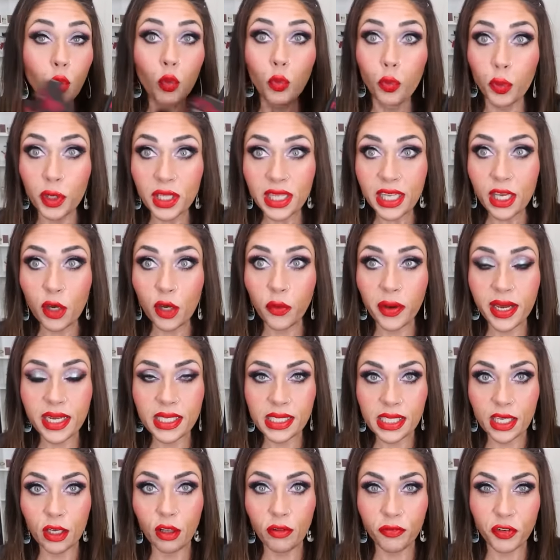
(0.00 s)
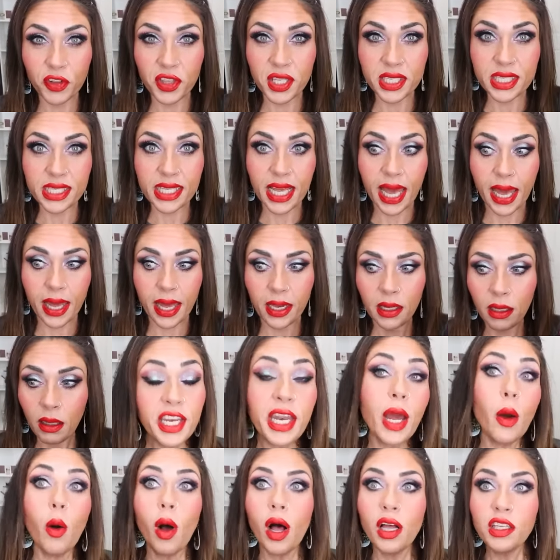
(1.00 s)
Really great deal for the set.
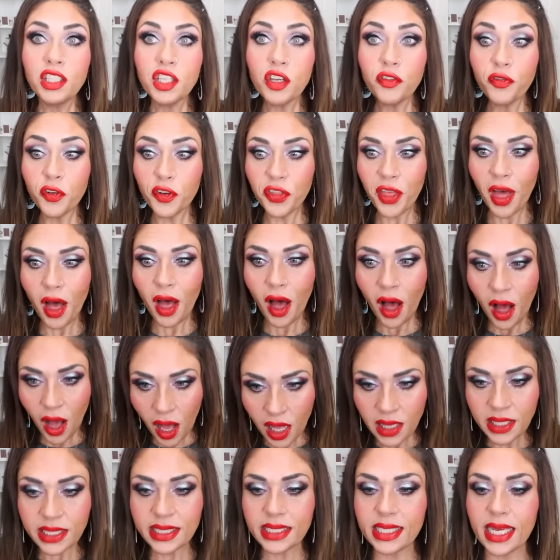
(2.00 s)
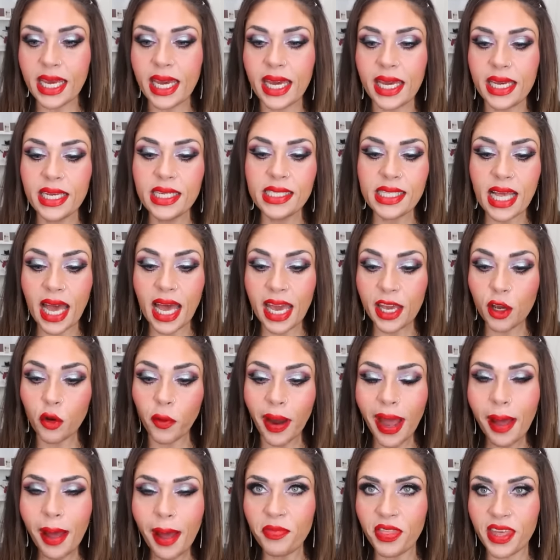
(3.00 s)
Now also for the holidays, I
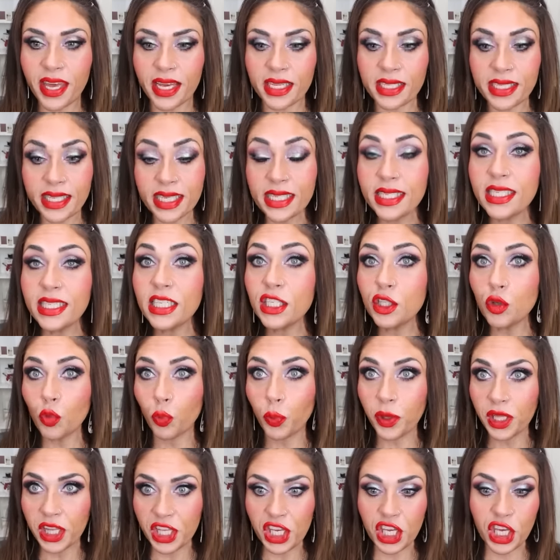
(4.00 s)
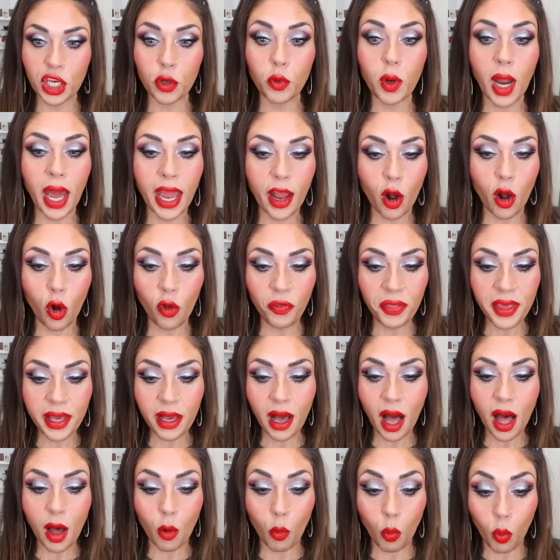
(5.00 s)
grabbed this. This is really cute. I only
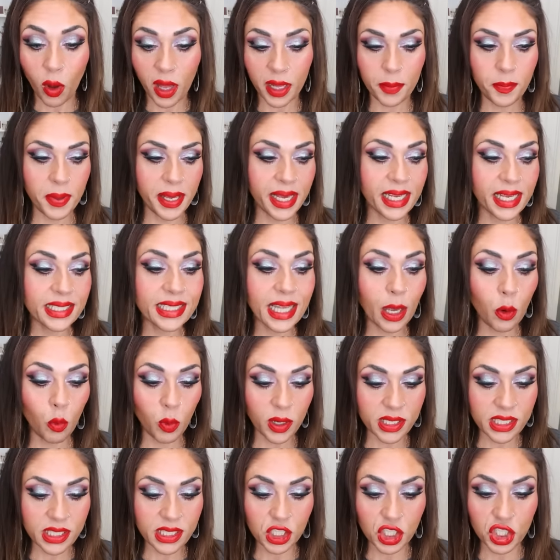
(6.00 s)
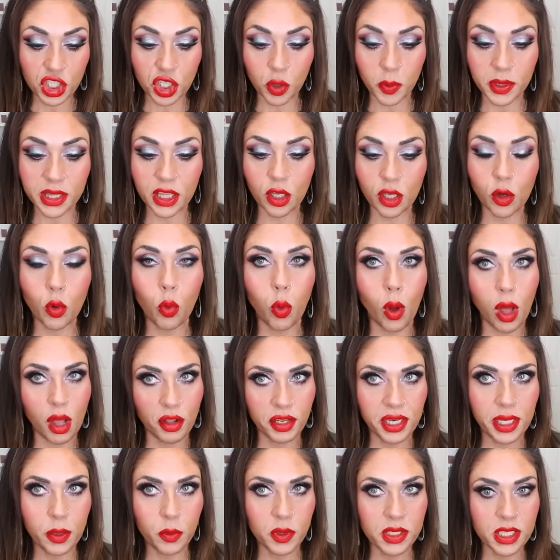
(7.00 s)
got one because I wasn't sure what the
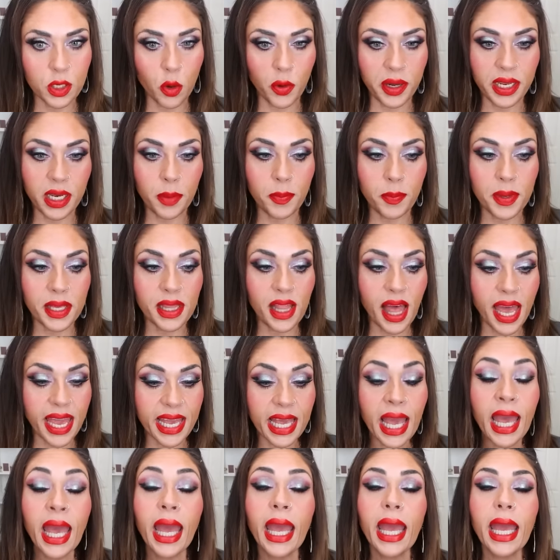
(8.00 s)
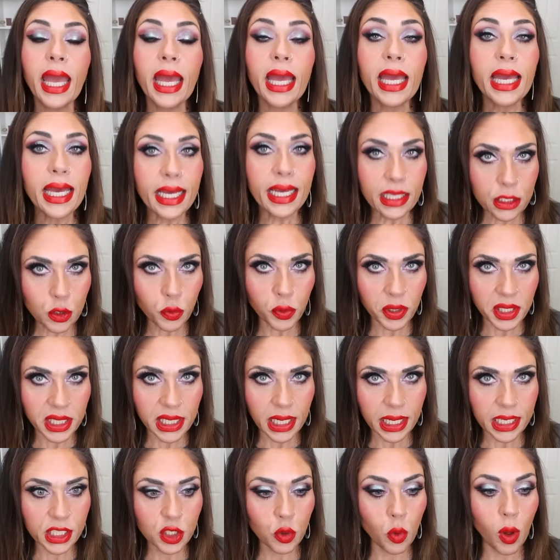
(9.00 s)
quality was going to be like. It's really
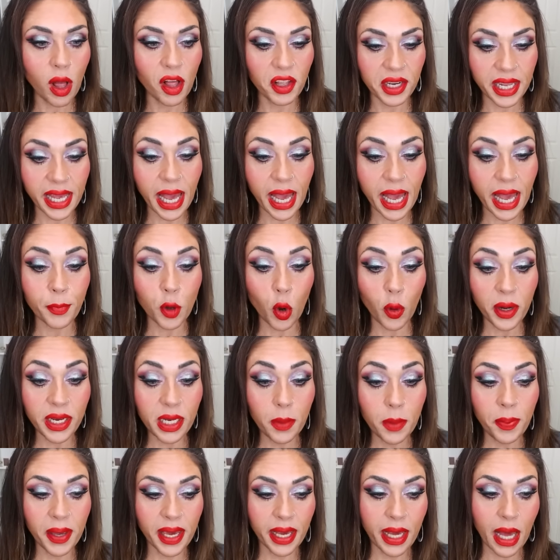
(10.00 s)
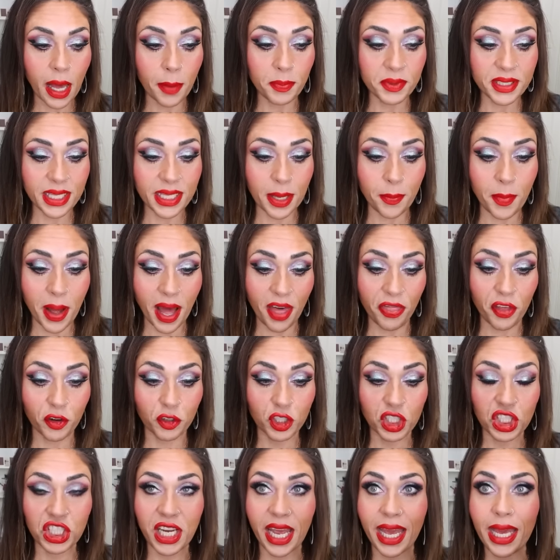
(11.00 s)
nice quality. I'm going to pick up some other
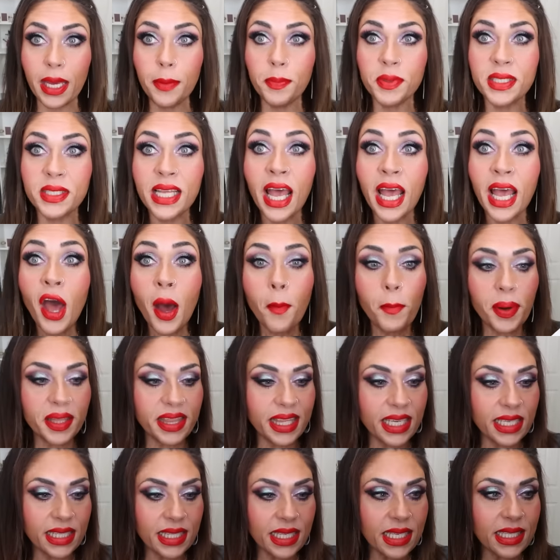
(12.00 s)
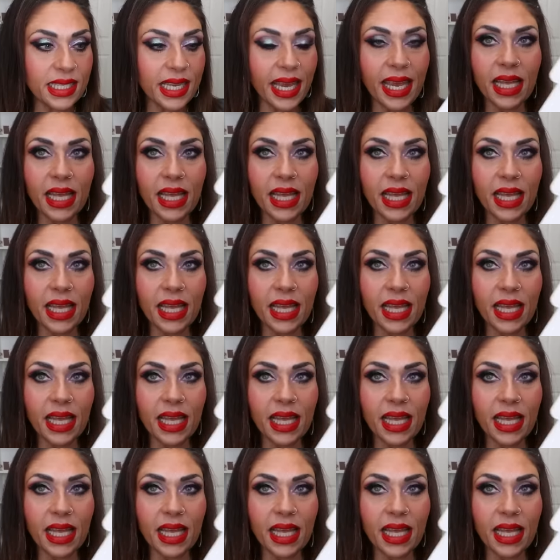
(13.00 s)
shapes, but this is